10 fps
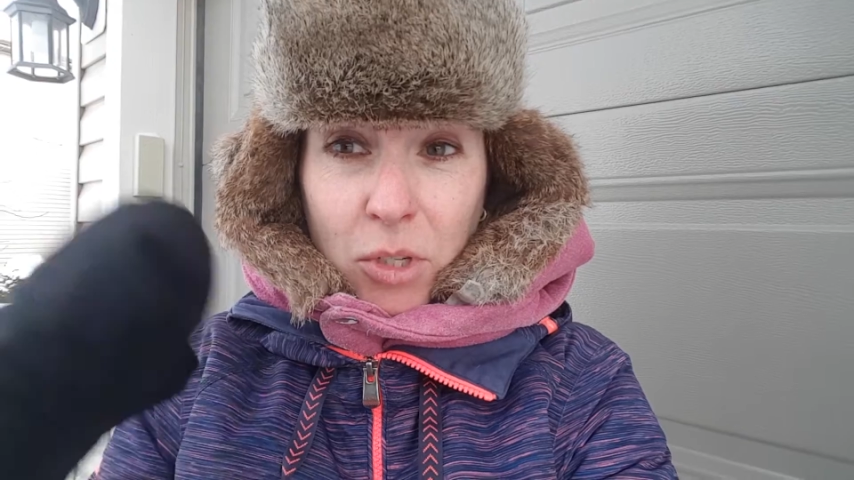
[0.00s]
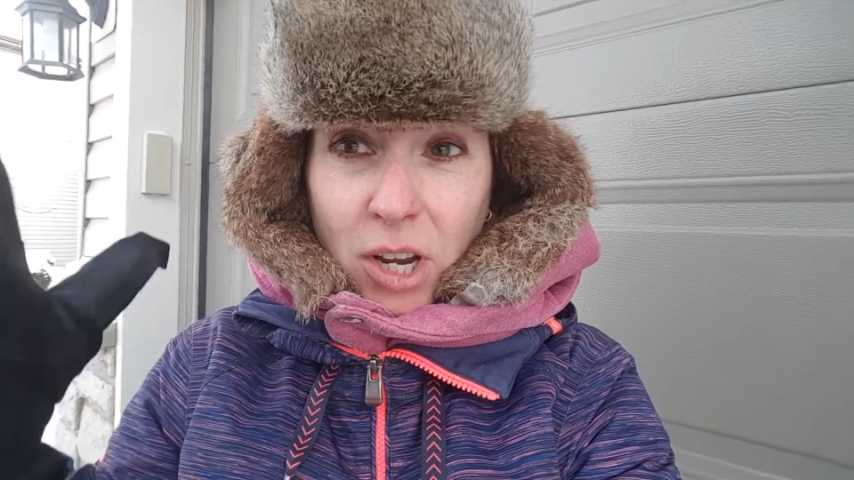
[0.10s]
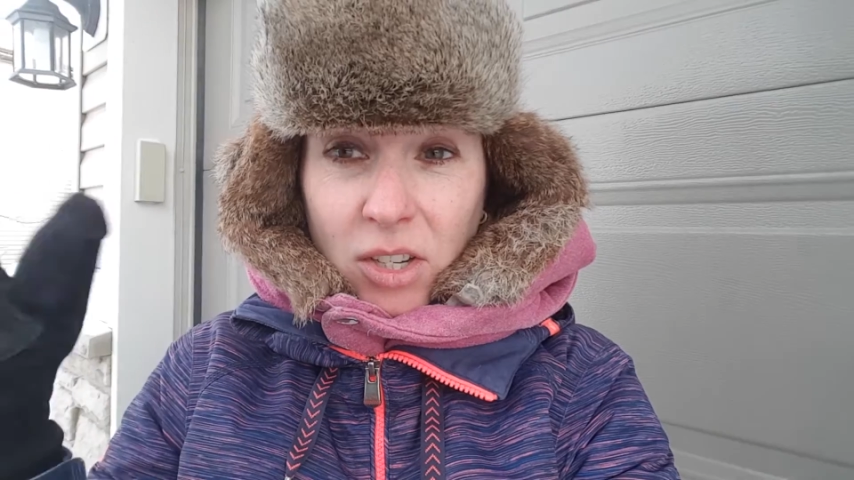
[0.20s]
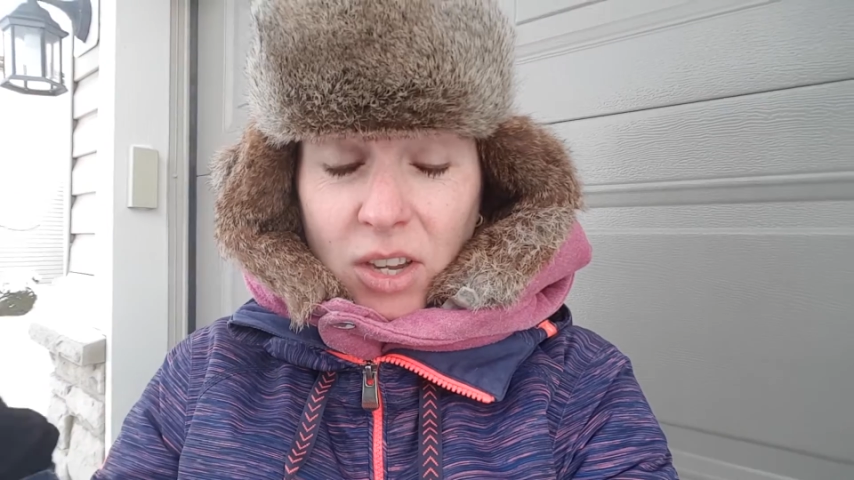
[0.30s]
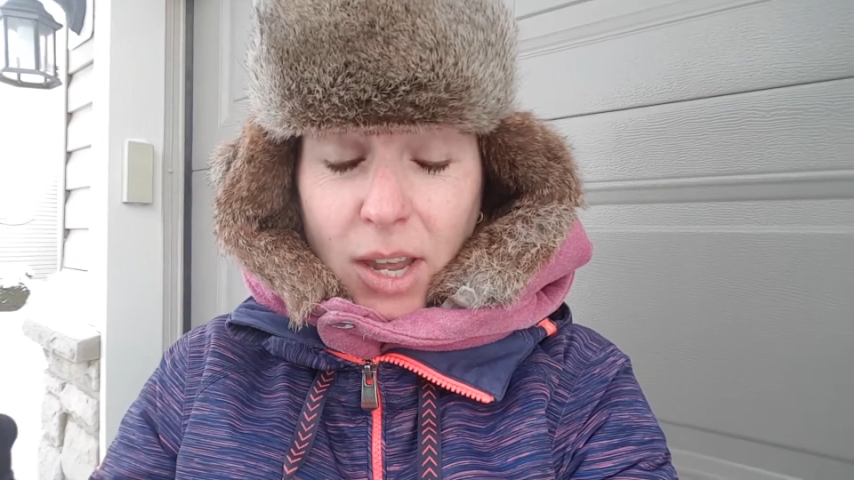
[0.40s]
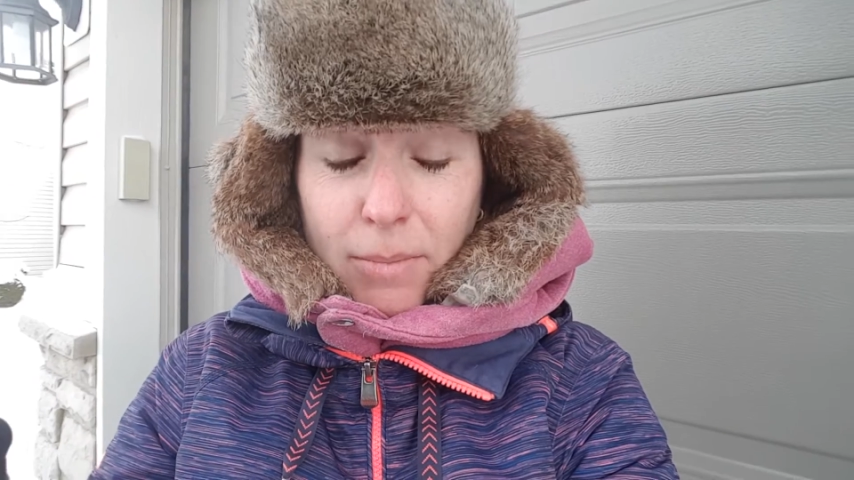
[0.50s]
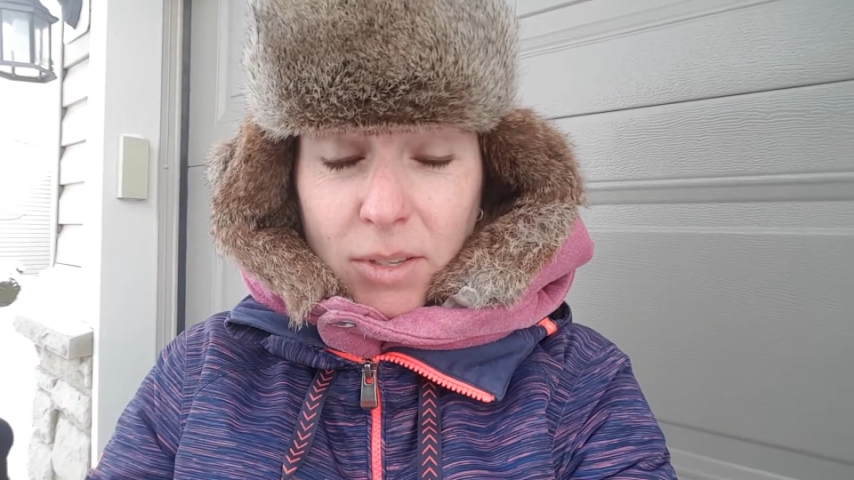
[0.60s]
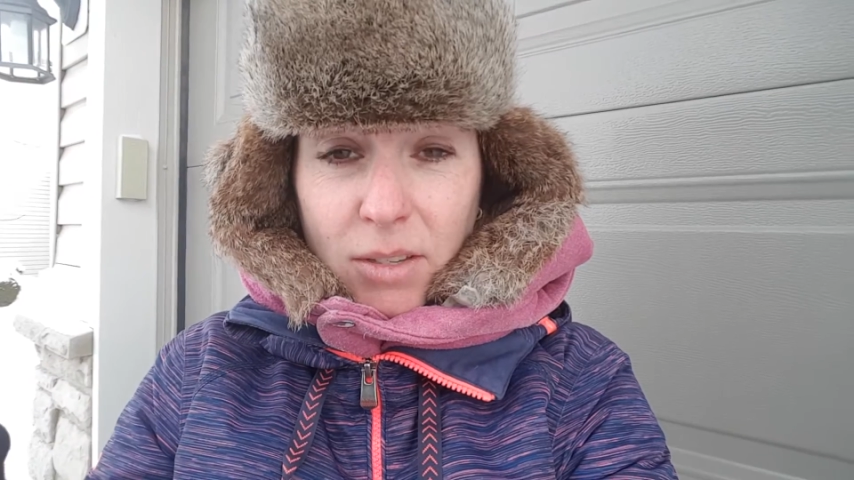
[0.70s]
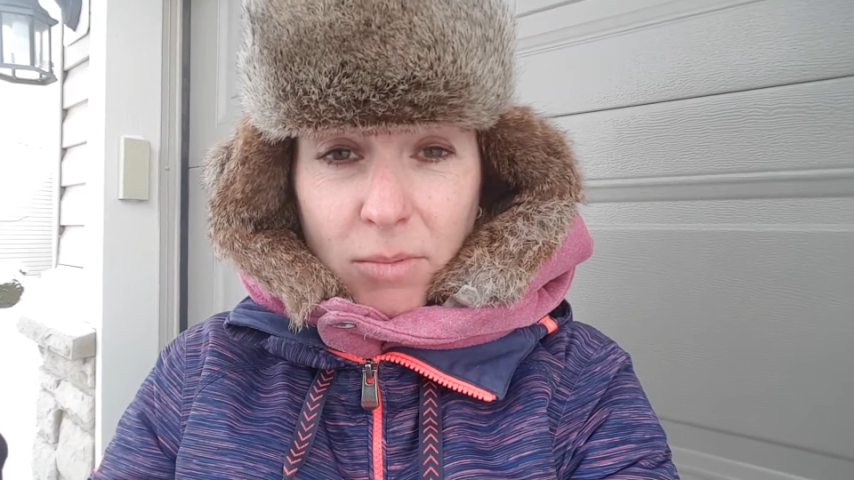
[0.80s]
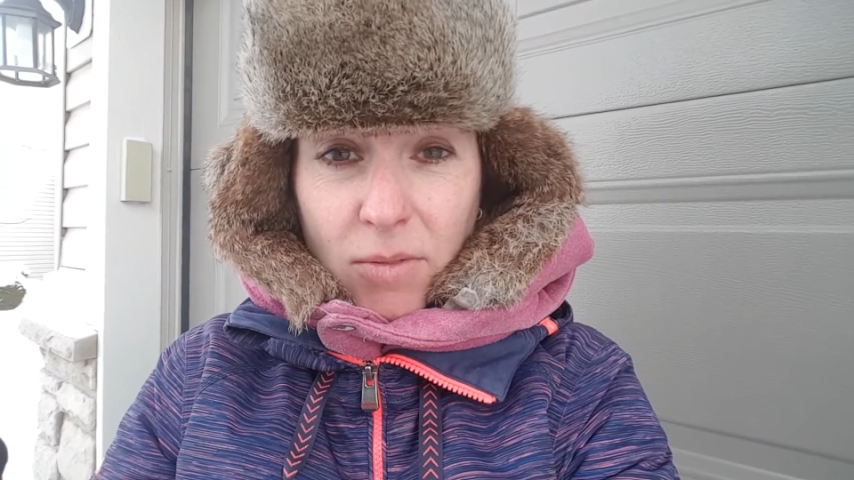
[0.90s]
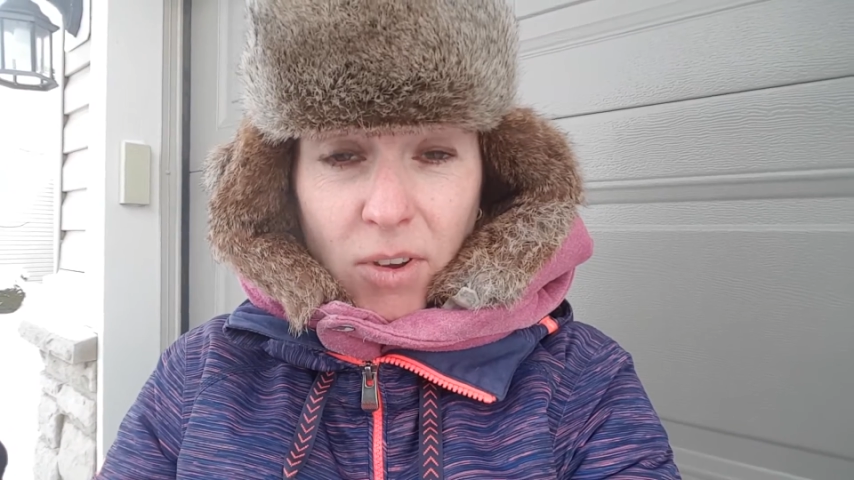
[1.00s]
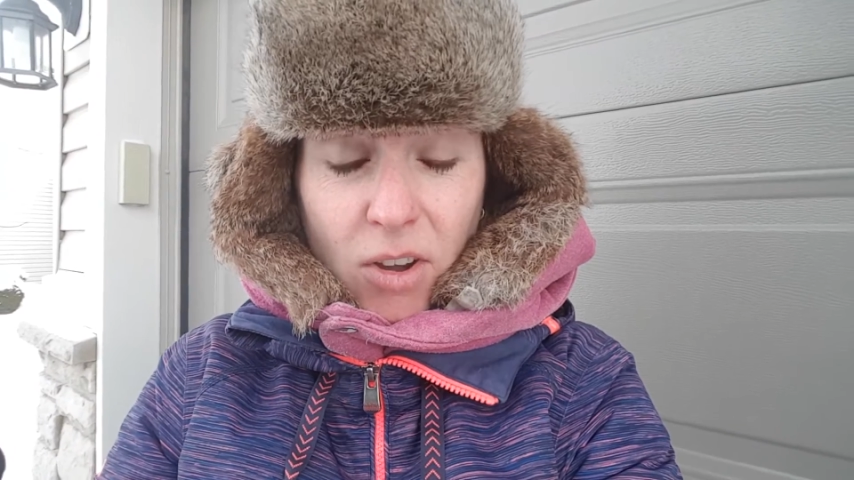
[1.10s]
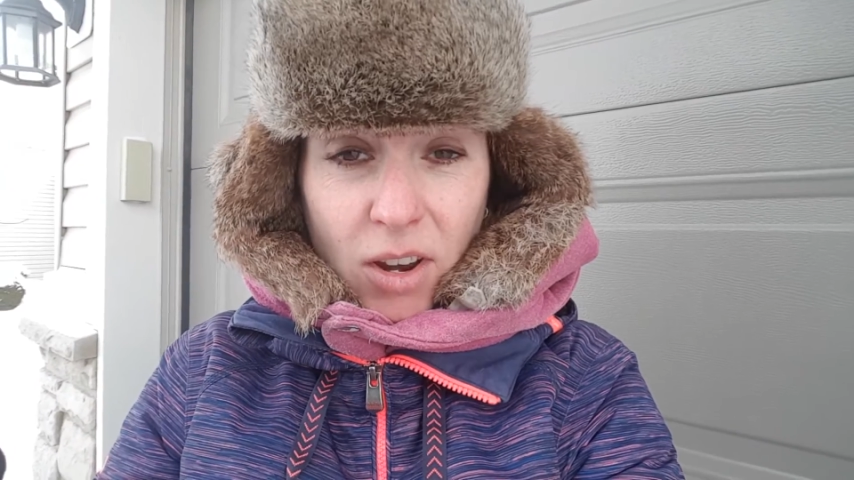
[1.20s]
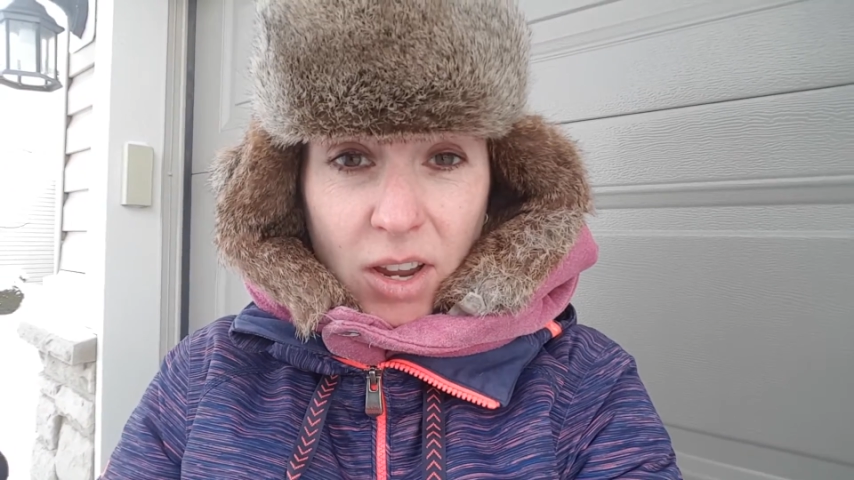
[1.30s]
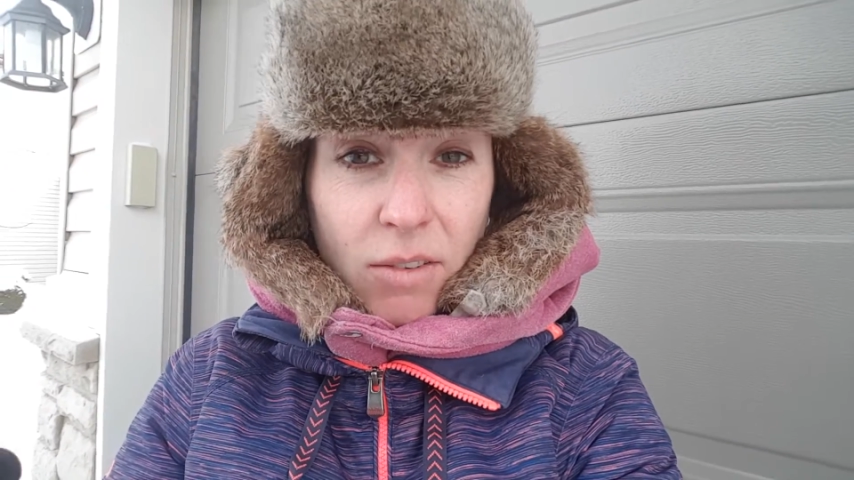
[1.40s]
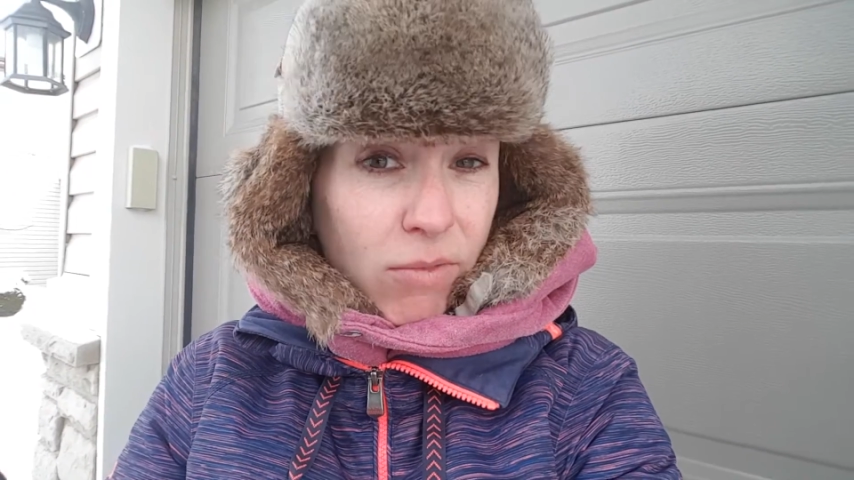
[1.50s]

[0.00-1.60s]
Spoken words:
which actually happens to be Fahrenheit.